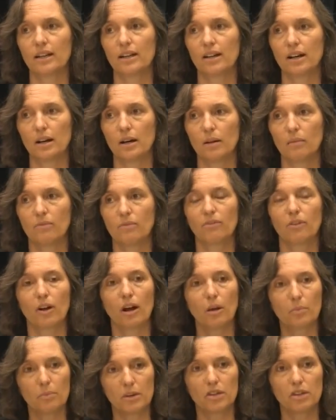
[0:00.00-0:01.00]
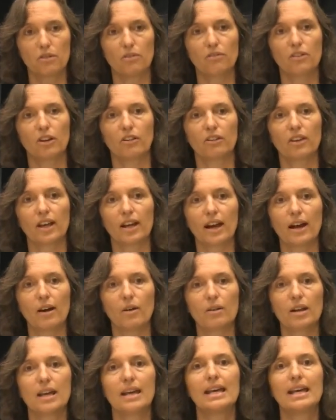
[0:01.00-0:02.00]
for helping you figure that
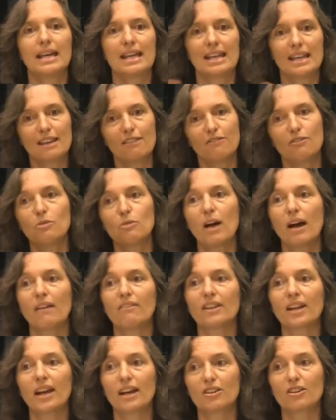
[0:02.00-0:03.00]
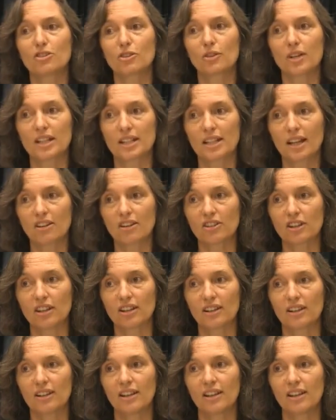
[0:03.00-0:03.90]
out if you haven't had a joint session.